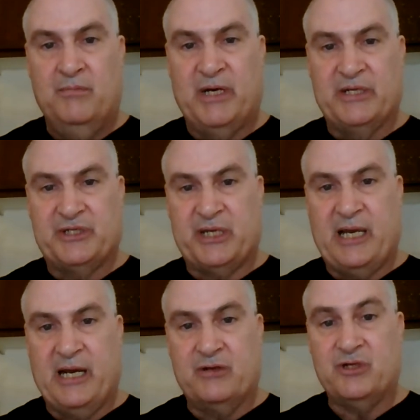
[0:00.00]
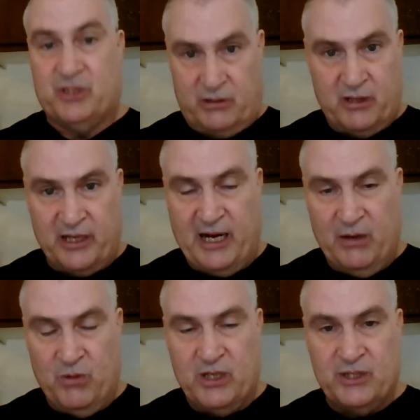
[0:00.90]
by a psychiatrist, like I
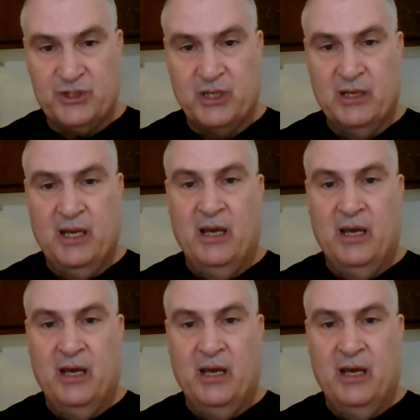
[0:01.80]
was.